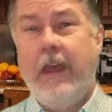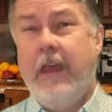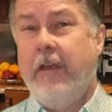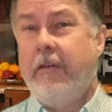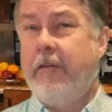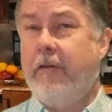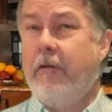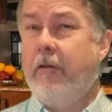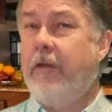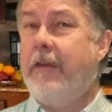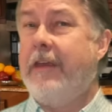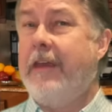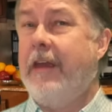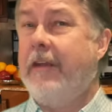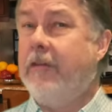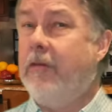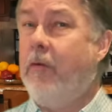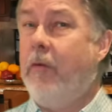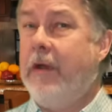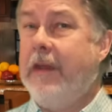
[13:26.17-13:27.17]
So you're looking
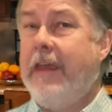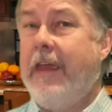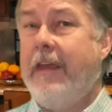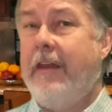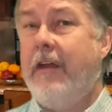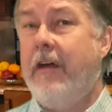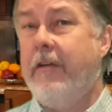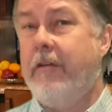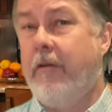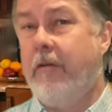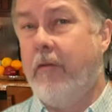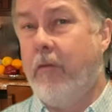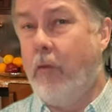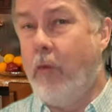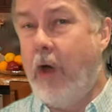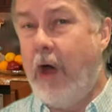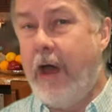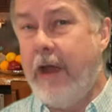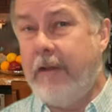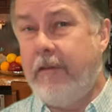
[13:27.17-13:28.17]
at 2800
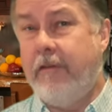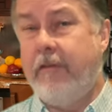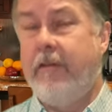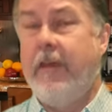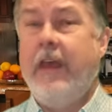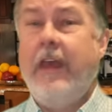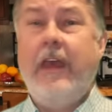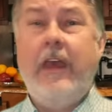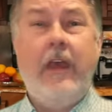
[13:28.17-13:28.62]
watts.